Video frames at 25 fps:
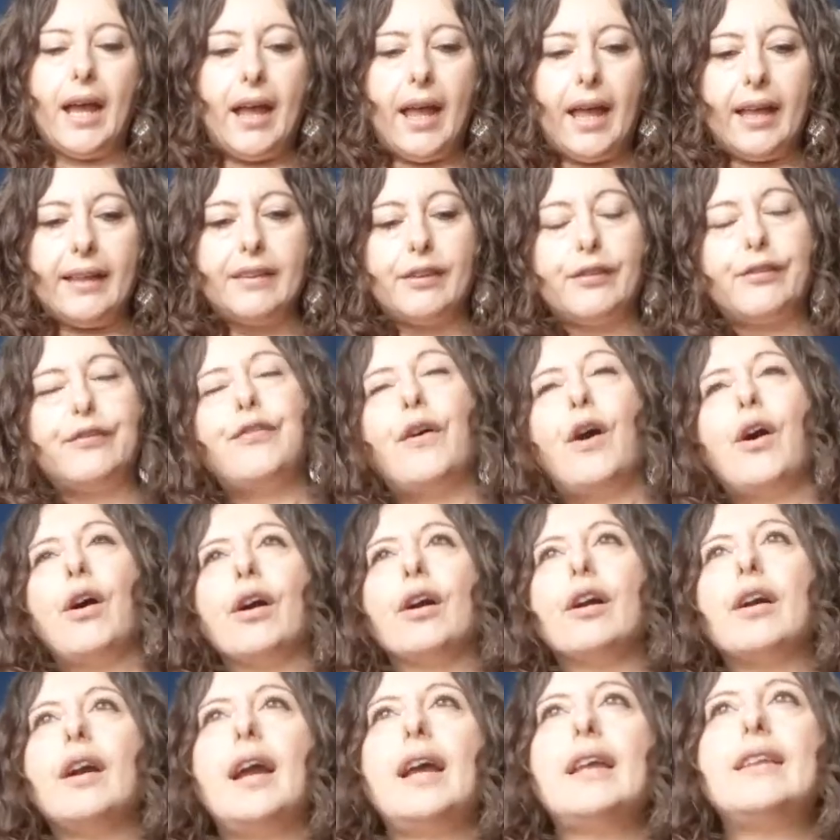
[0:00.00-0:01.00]
as
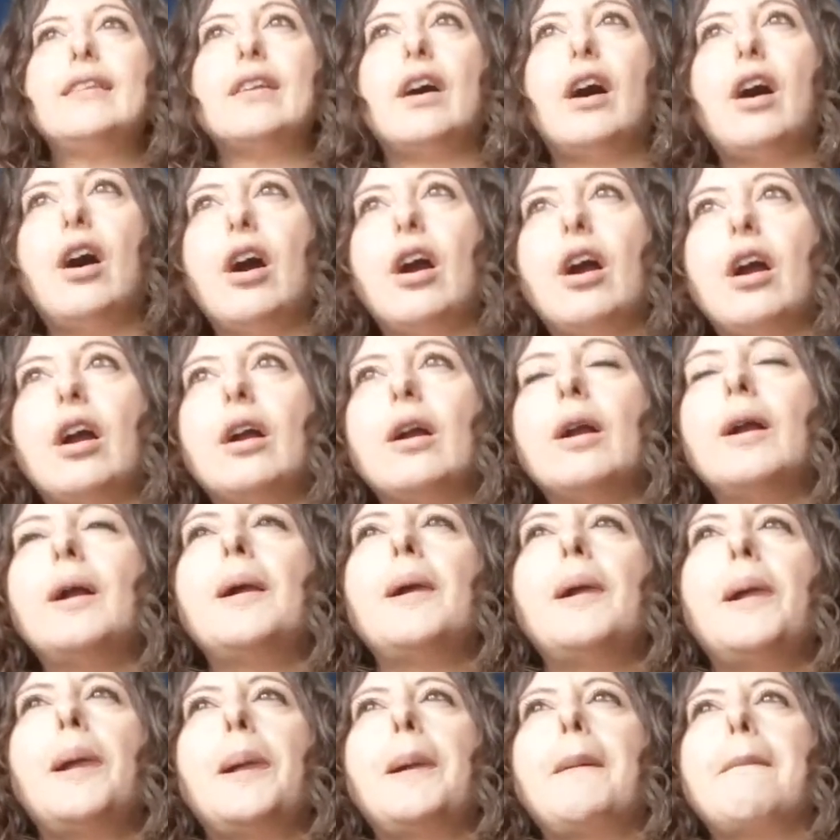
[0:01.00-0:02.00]
far as our
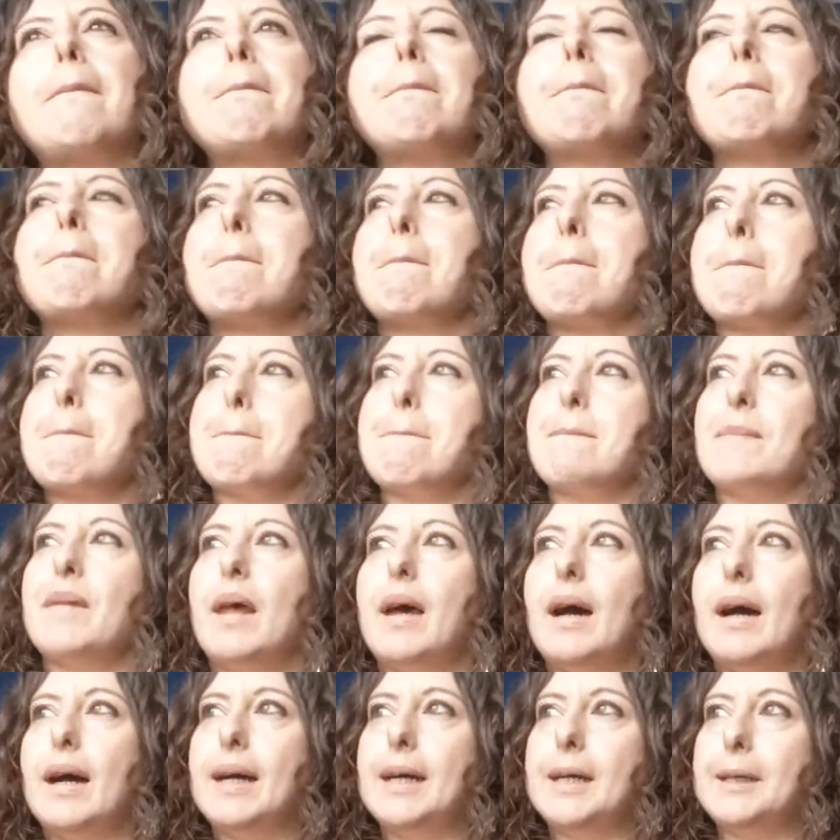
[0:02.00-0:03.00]

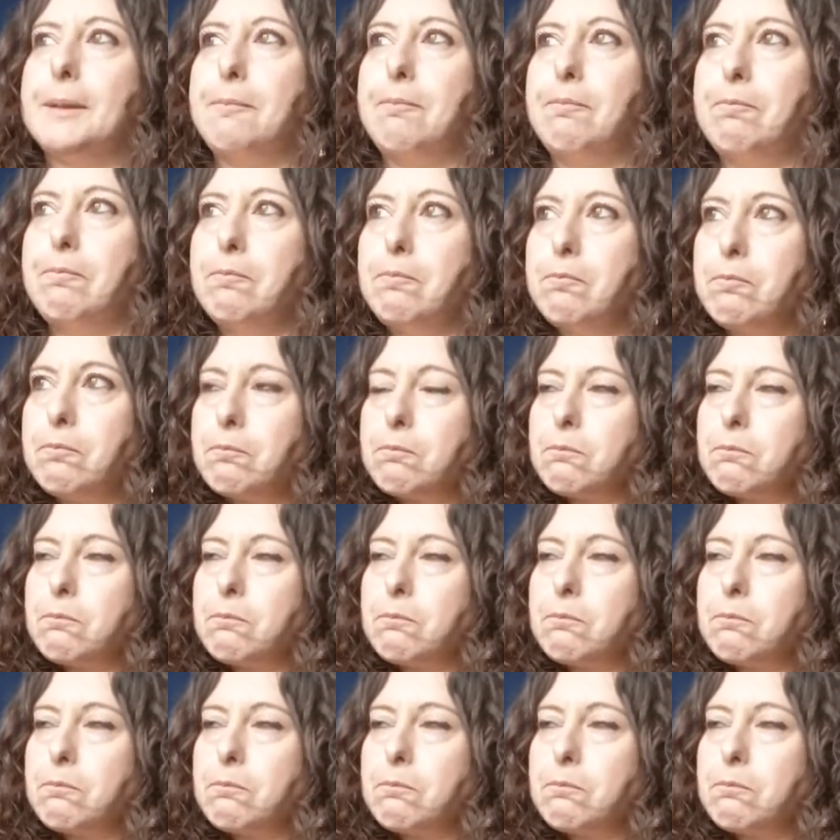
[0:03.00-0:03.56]
um,